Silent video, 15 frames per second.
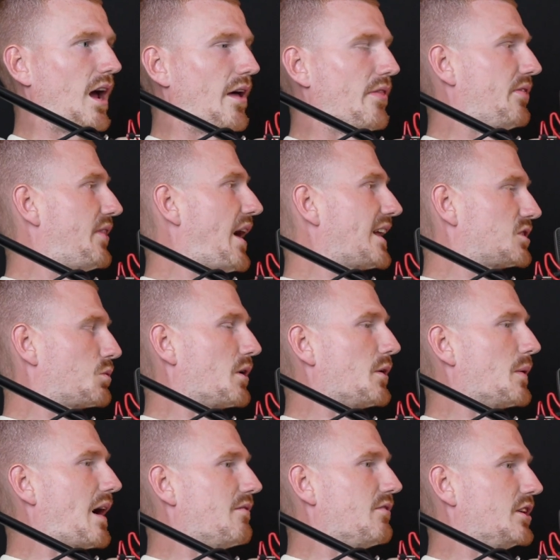And that's where
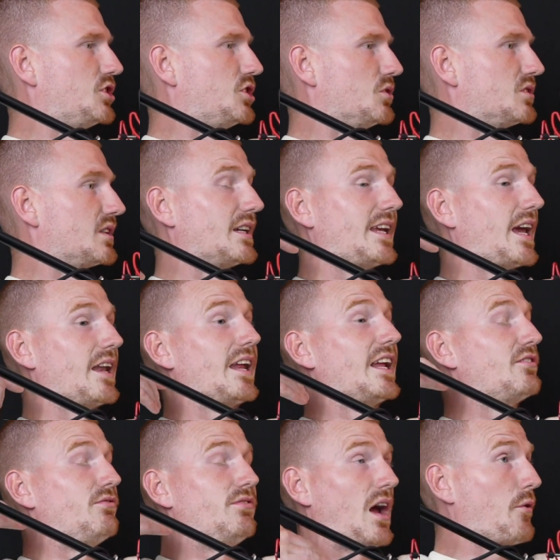you have issues. And again,
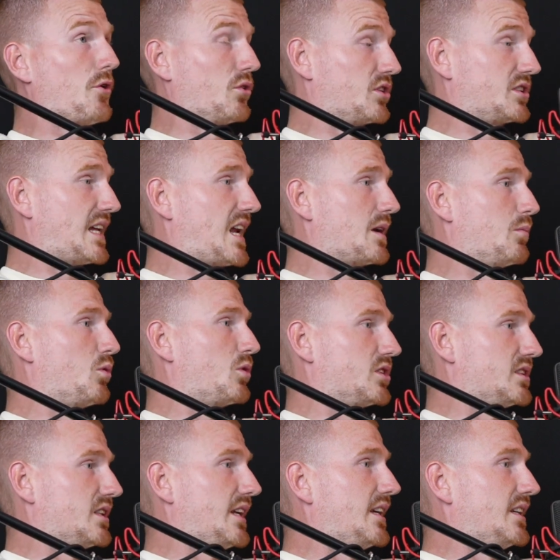it's very understandable
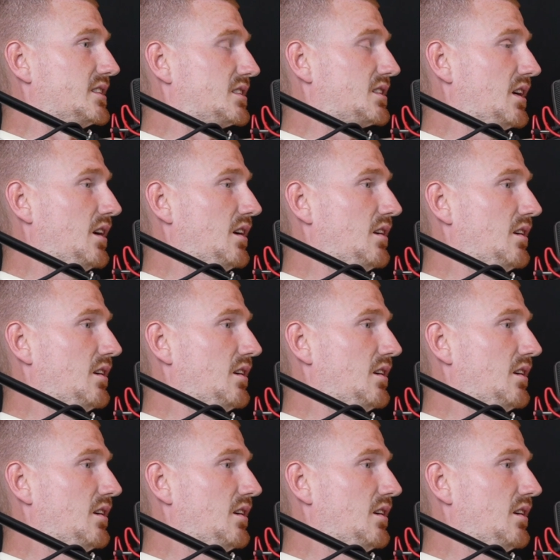because it is,